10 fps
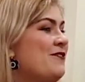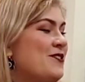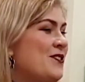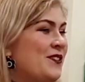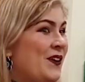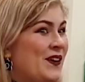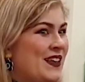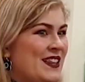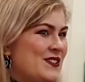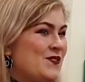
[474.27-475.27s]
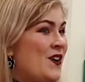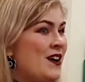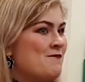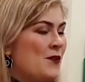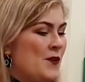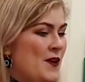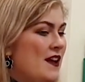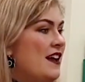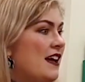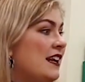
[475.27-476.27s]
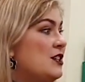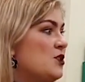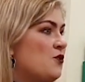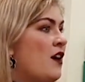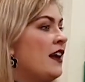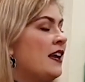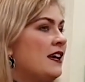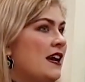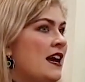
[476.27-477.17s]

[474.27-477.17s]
If you don't like it, that's fine, but at least try it.